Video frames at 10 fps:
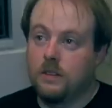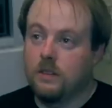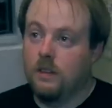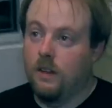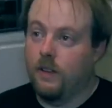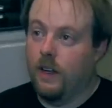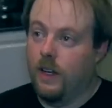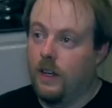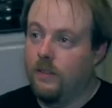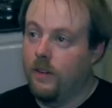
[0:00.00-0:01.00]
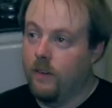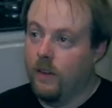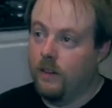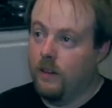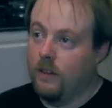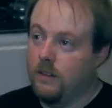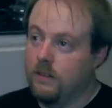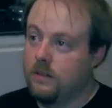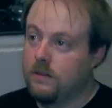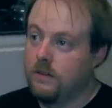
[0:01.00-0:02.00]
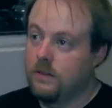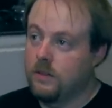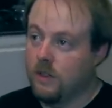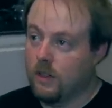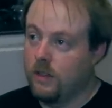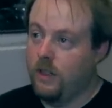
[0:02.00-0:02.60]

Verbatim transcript: is I've got to have everything done, truck